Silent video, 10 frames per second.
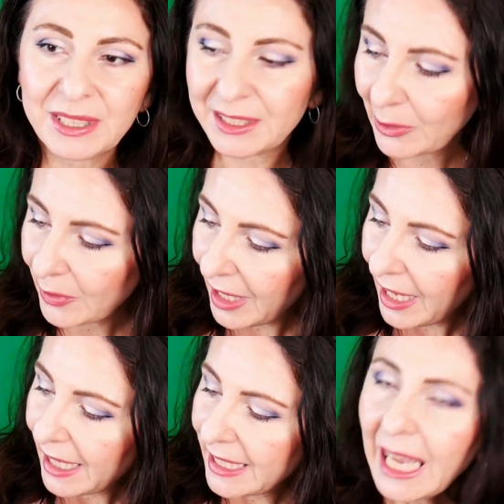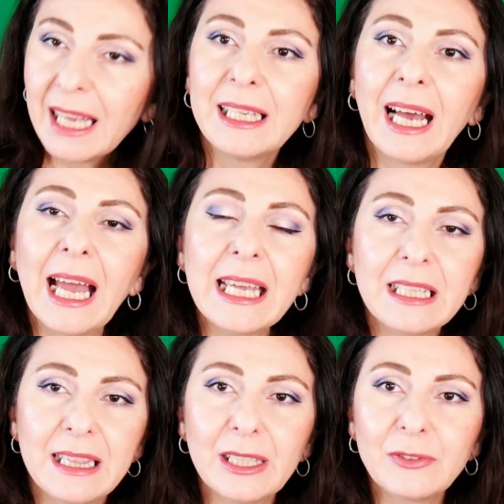So yeah, I
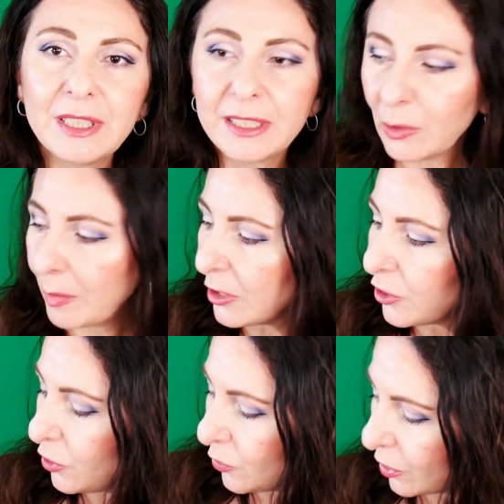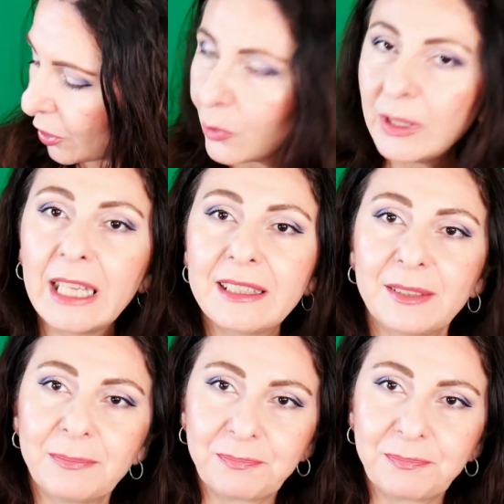love this so much. You know that